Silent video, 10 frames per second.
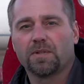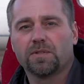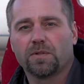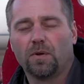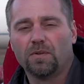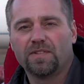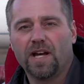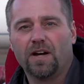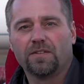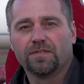control
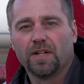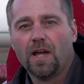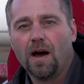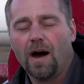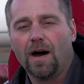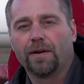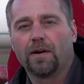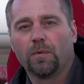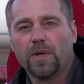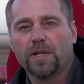valve on
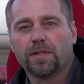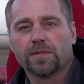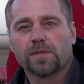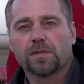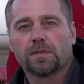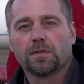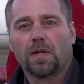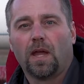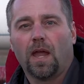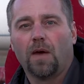our wheels
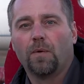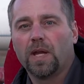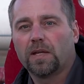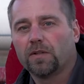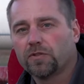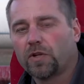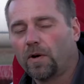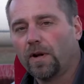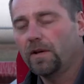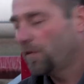and we can
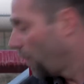turn it.